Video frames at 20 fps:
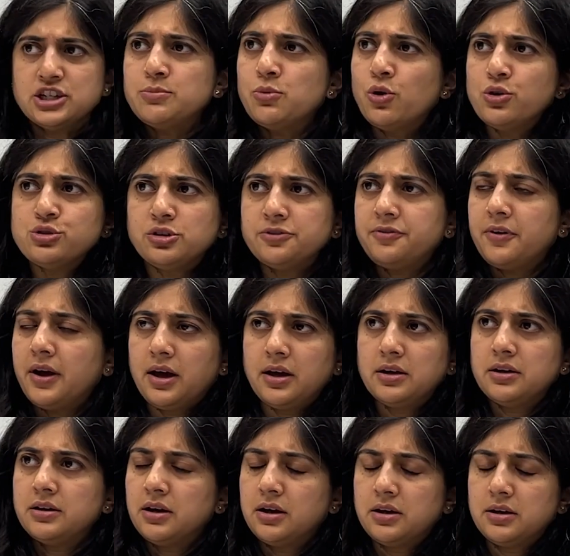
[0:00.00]
most of
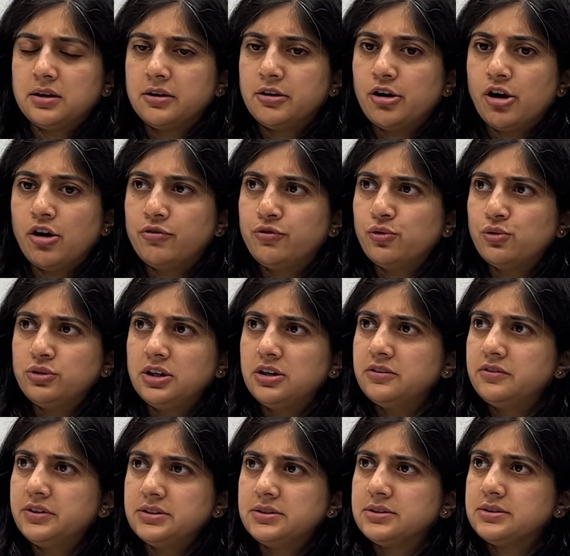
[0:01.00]
our food
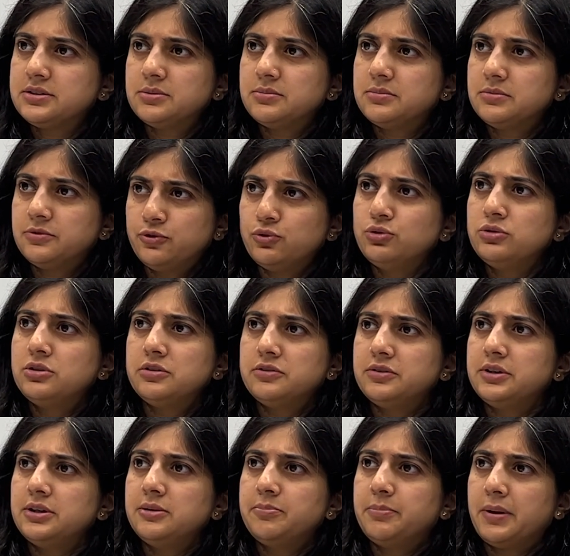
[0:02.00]

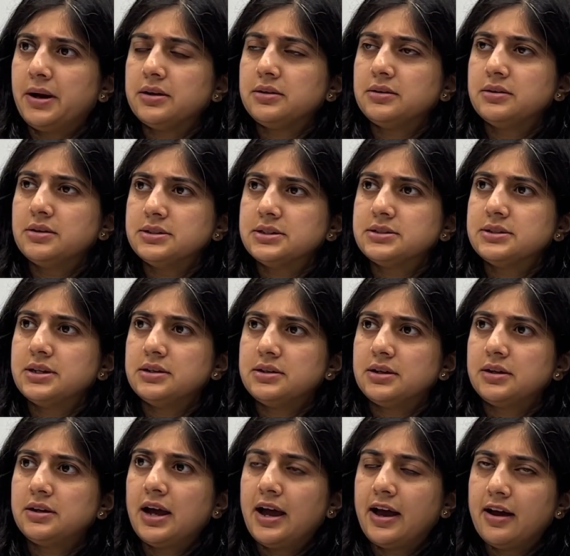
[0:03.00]
delivery partners,
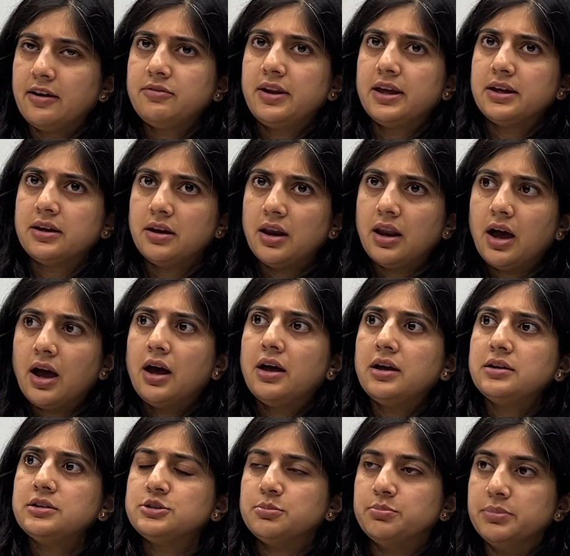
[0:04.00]
etc., have like
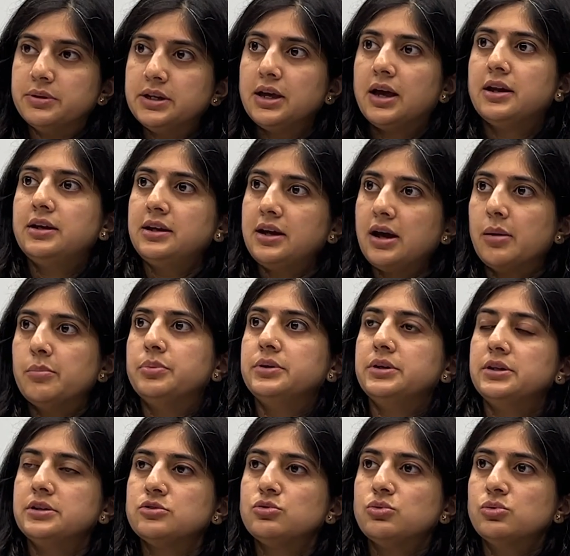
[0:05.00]
large biryani
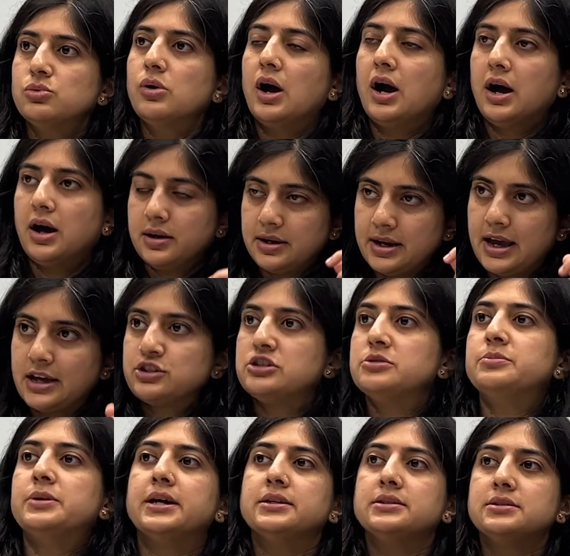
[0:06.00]
companies who are national
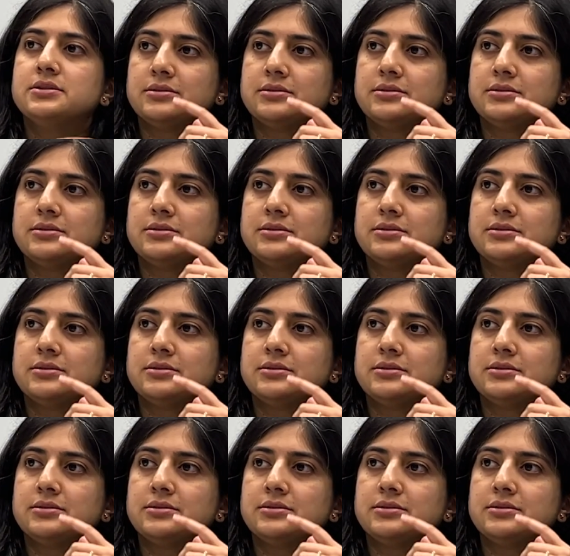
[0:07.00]
brands.